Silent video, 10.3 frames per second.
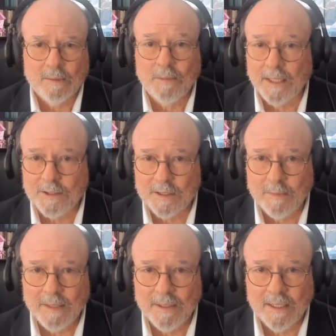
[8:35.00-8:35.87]
Pledges
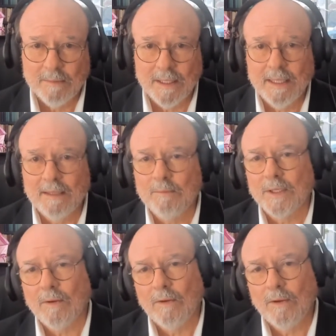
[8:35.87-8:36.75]
may be coming in,
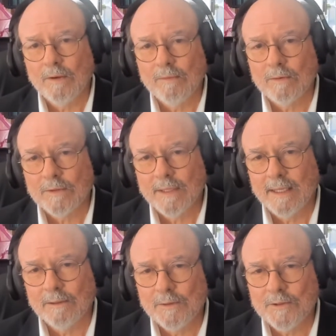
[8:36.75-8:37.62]
but all of
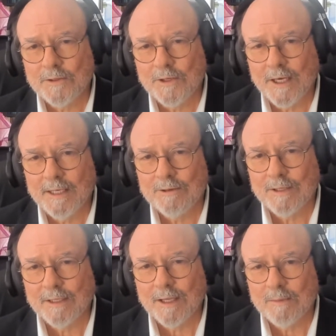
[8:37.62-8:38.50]
that loose change
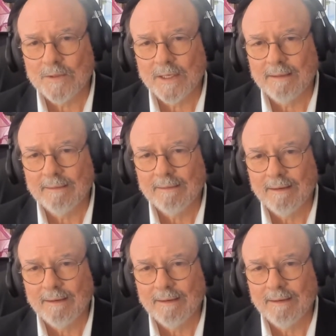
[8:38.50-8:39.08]
that comes in